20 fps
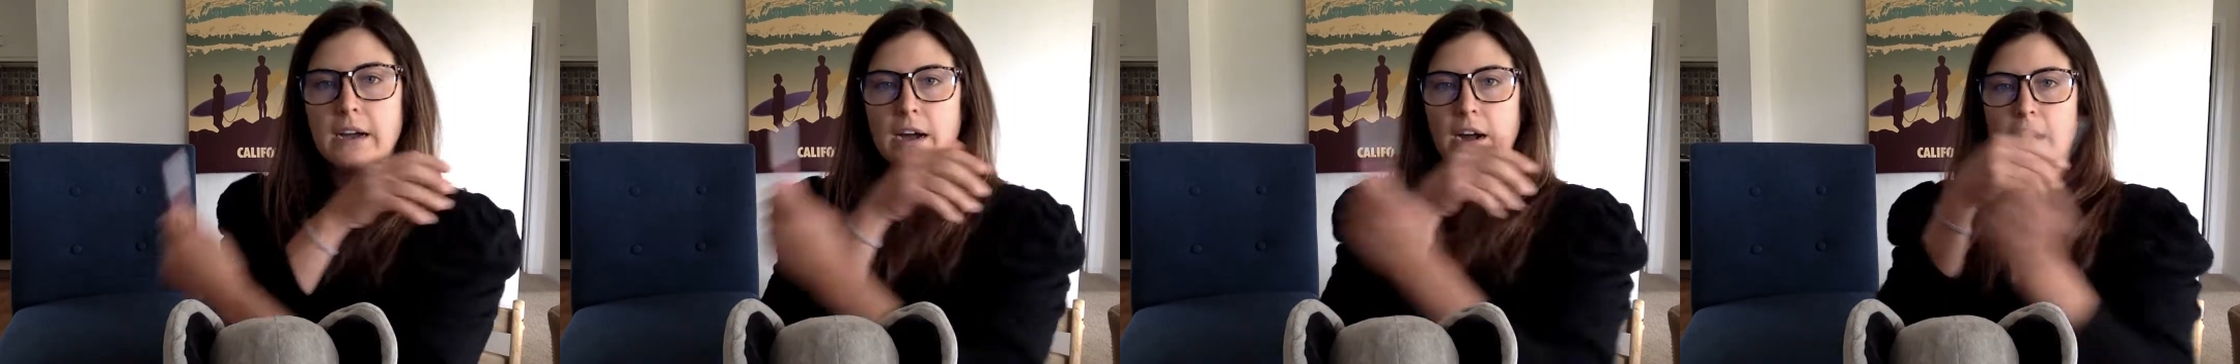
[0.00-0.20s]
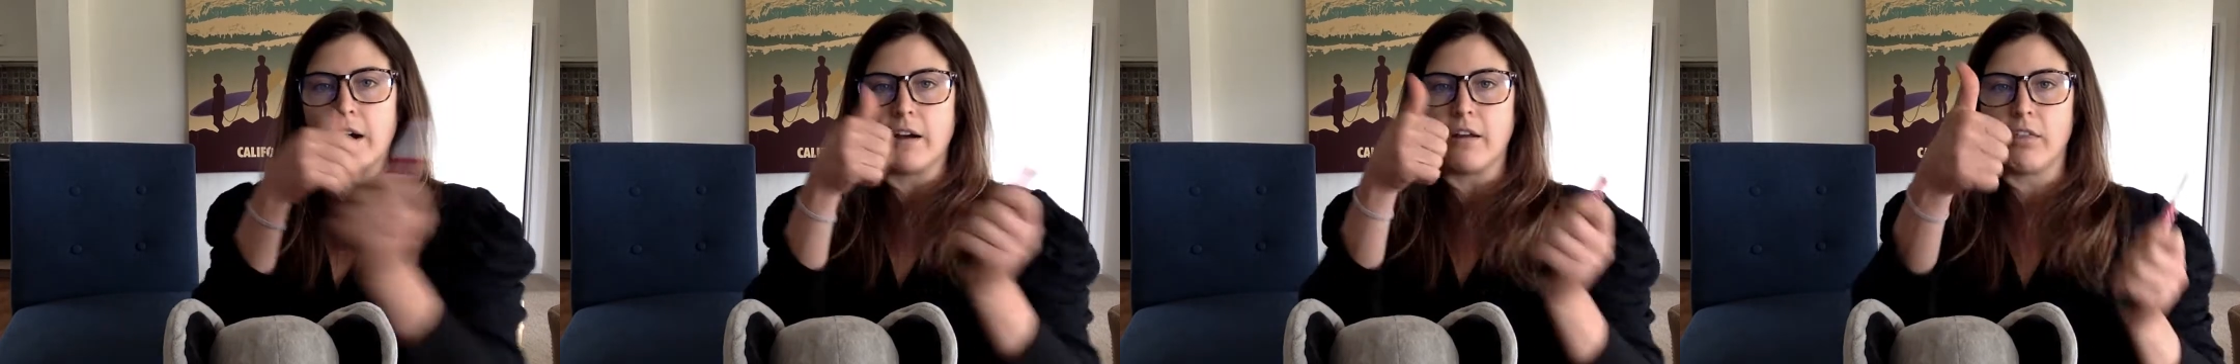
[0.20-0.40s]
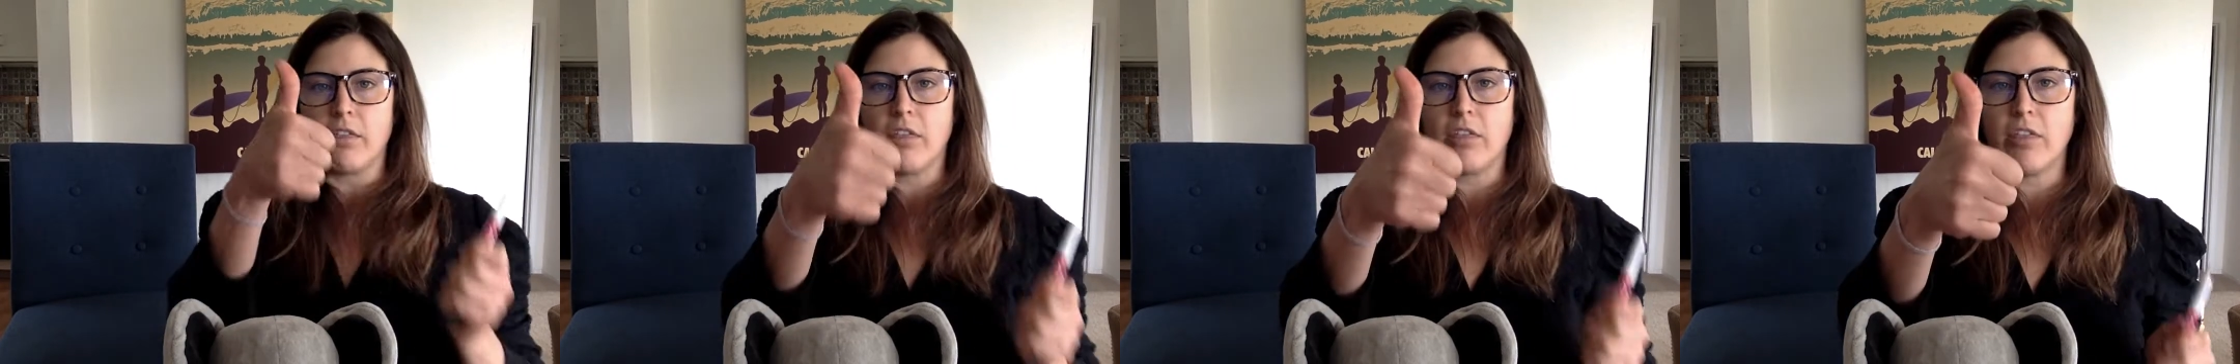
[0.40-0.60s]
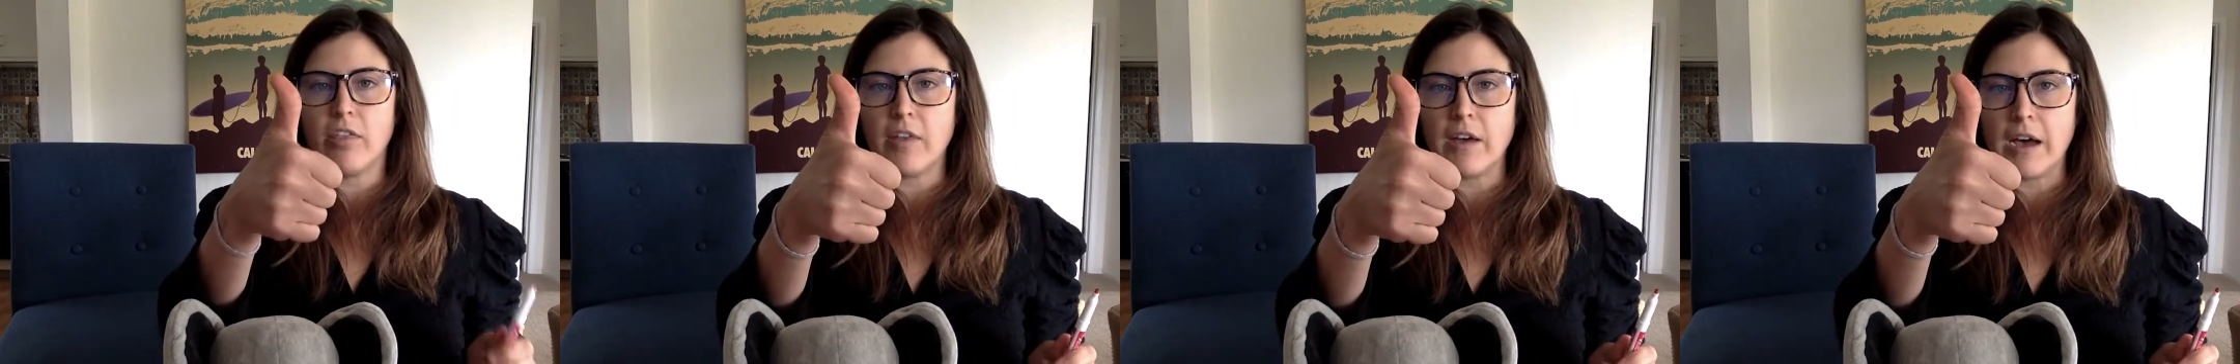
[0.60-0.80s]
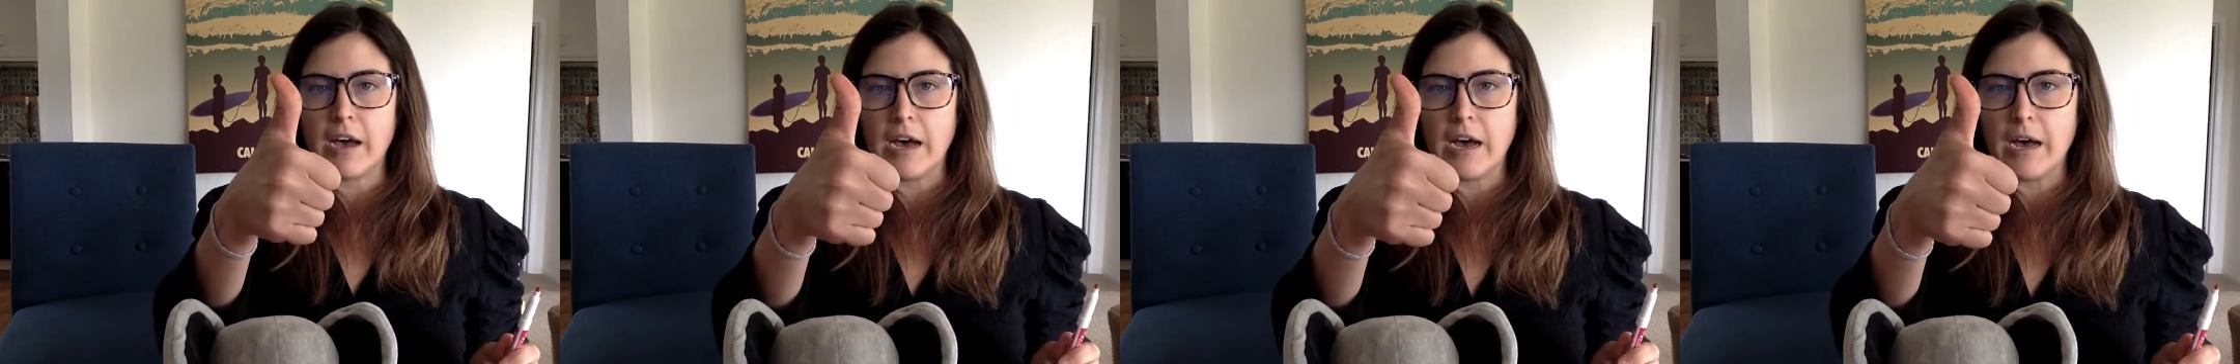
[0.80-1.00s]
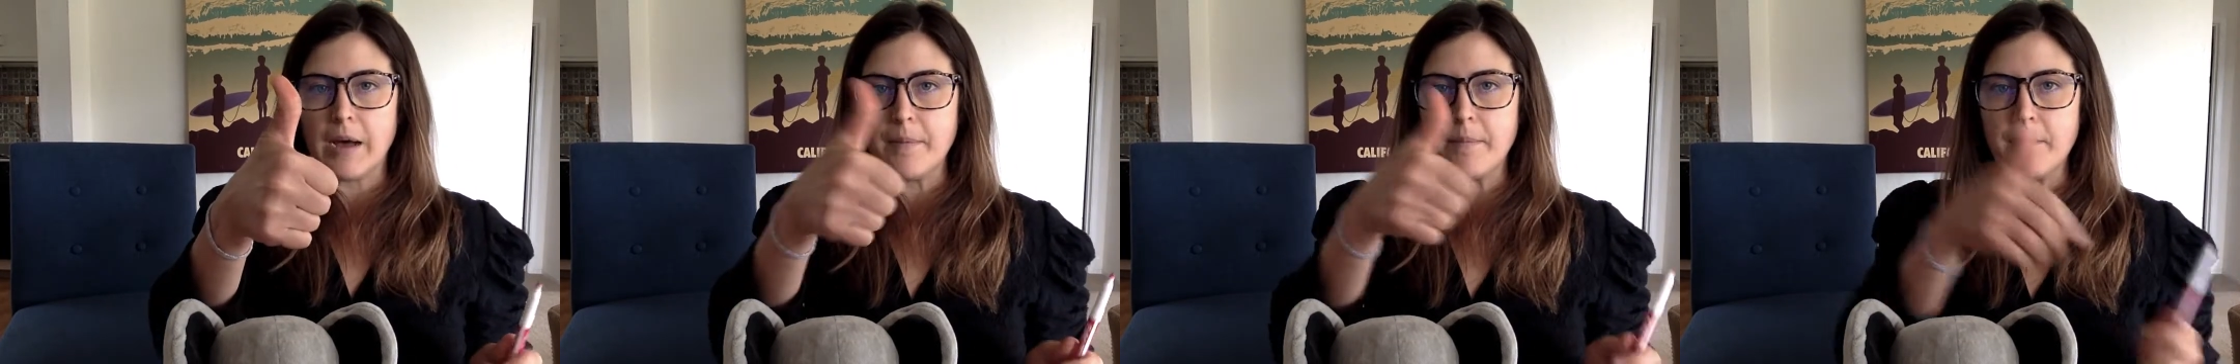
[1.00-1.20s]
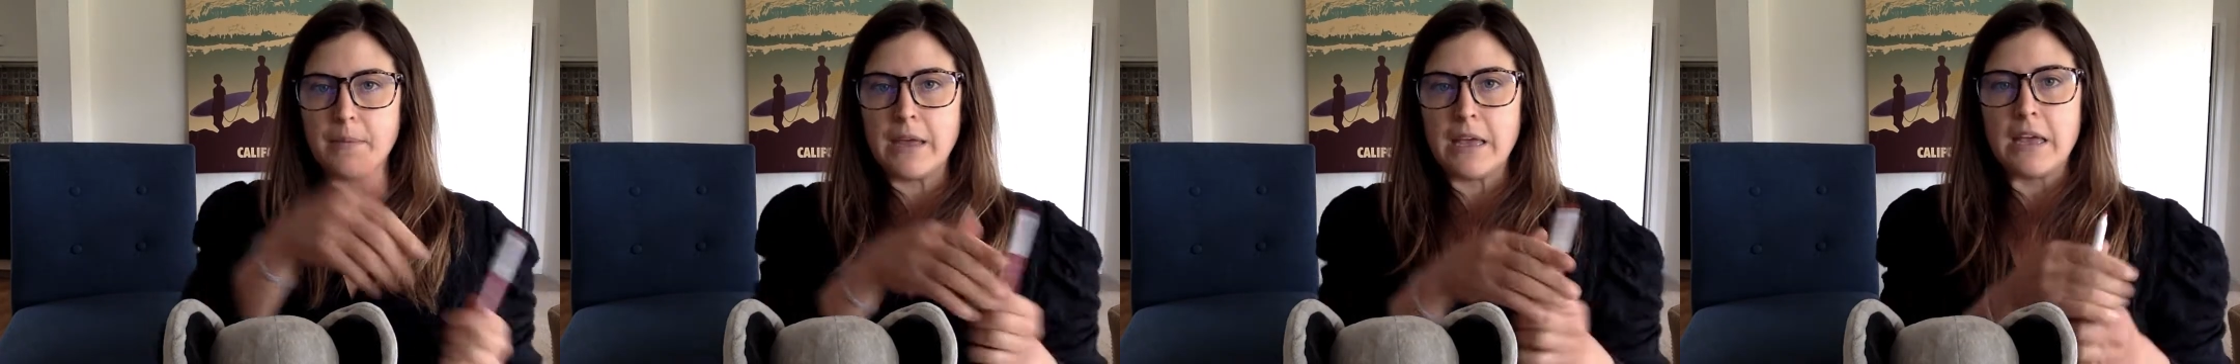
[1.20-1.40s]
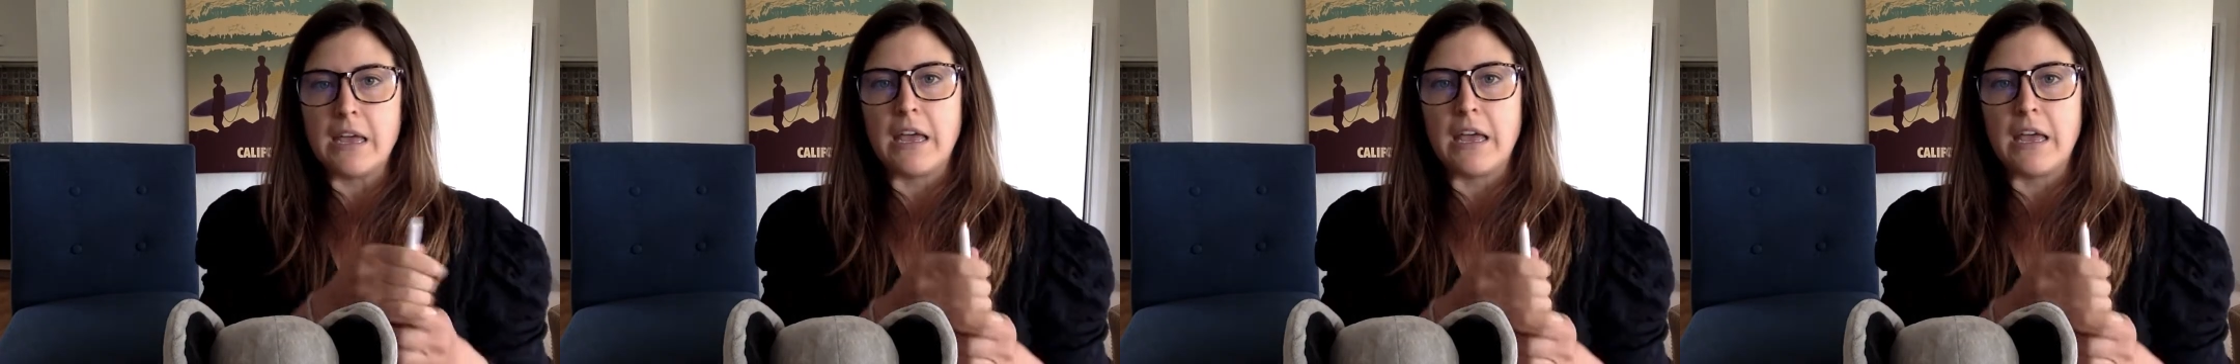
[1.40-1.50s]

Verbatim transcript: our thumb,